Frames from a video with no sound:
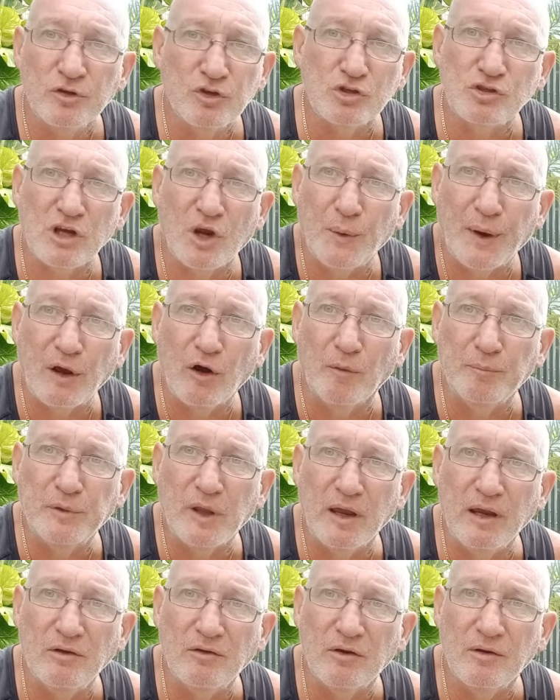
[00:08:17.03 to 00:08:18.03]
Just a quick
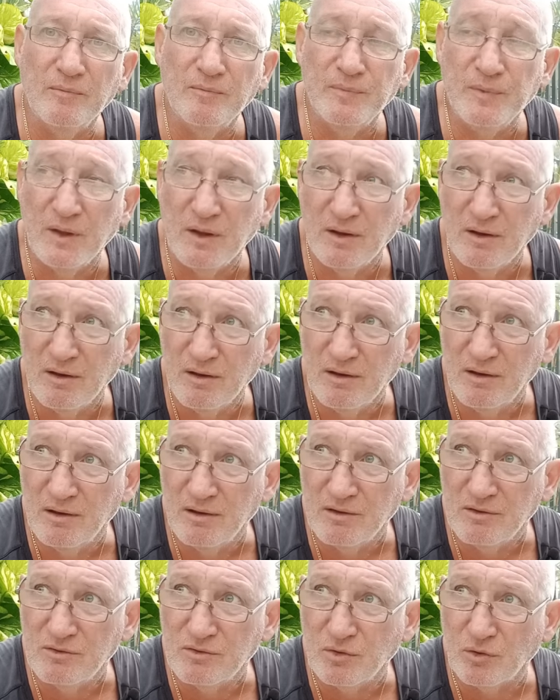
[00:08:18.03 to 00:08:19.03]
update.
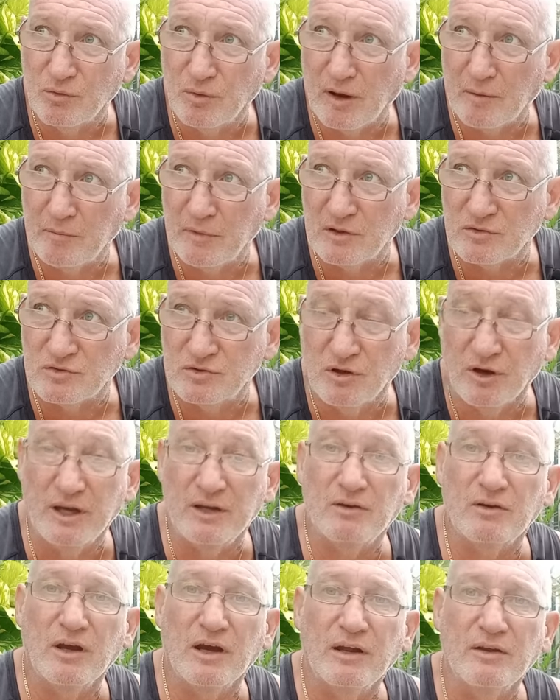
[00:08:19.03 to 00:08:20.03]
Told what happened last
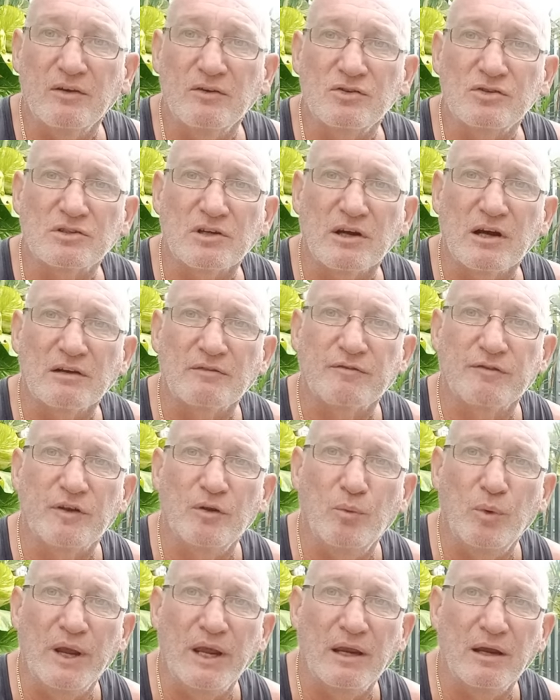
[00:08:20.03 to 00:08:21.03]
night and the start for
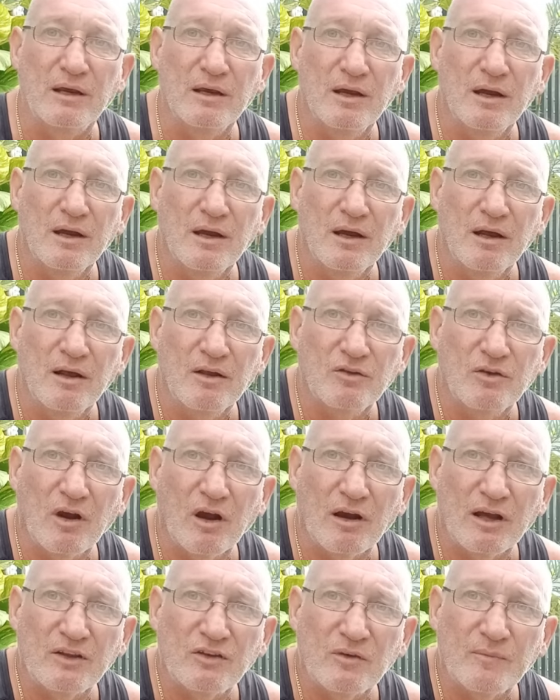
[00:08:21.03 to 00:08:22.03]
the week. So,
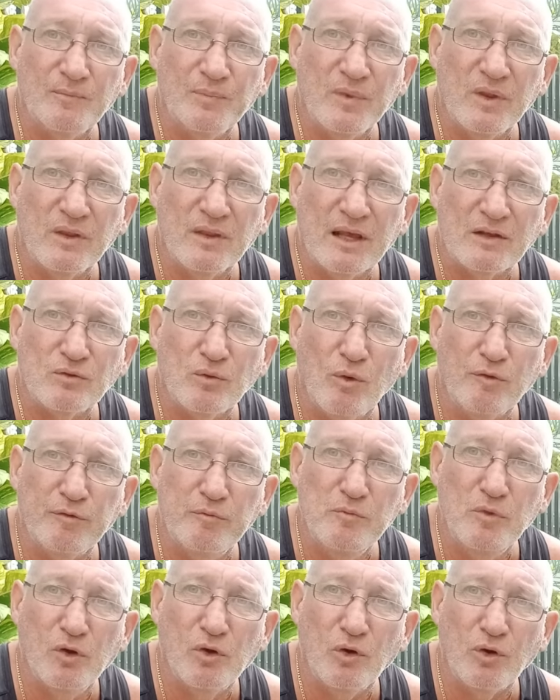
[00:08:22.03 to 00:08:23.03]
guys, that's all
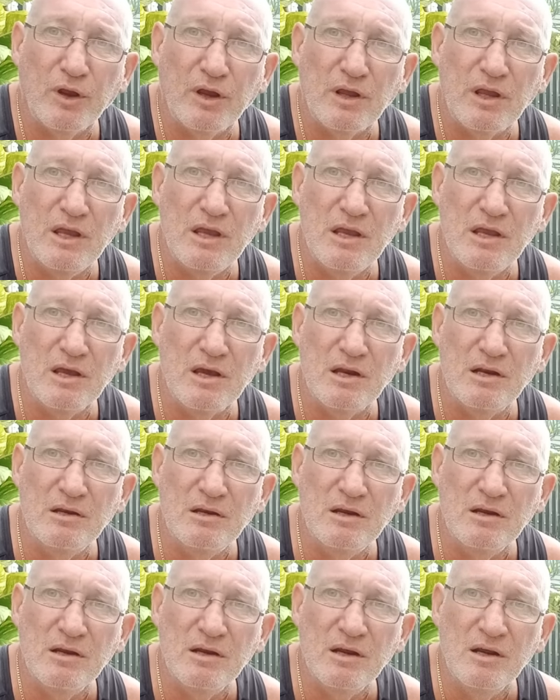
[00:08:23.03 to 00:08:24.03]
from Koya
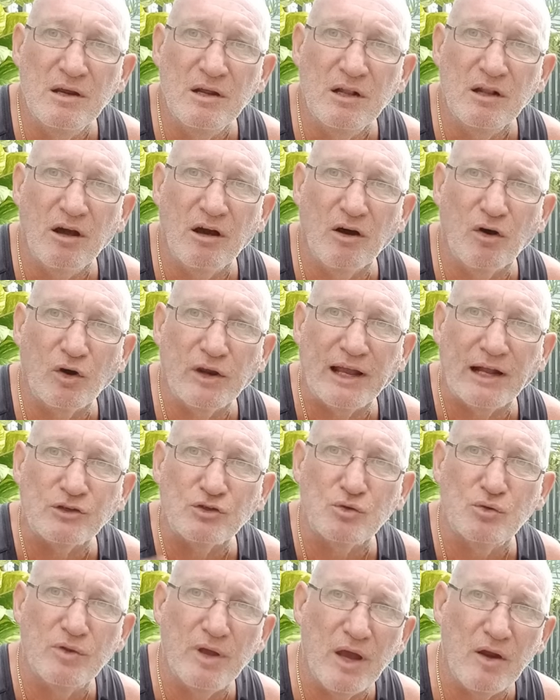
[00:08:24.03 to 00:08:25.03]
Ian. I'll
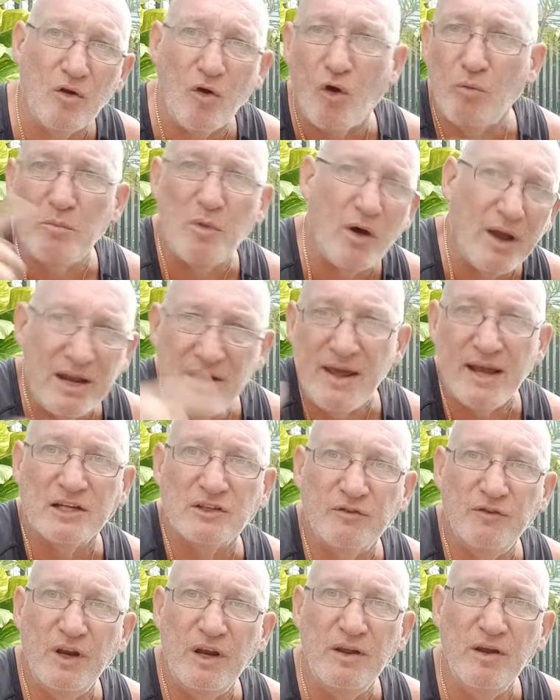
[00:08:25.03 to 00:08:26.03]
catch you then on my
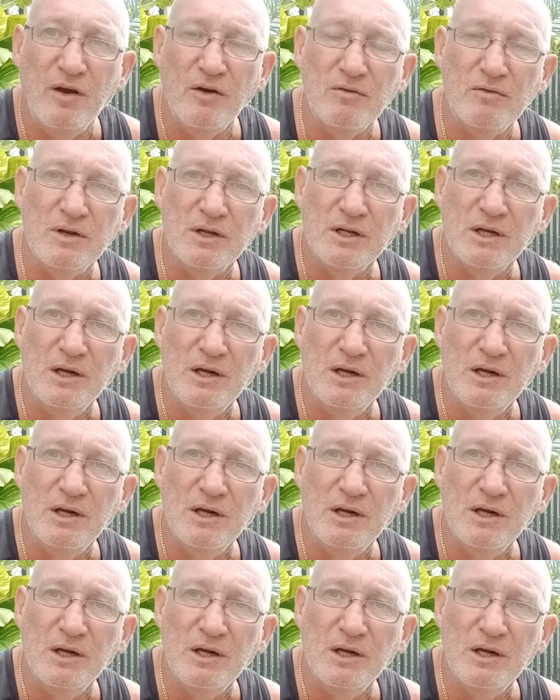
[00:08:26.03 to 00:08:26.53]
next video.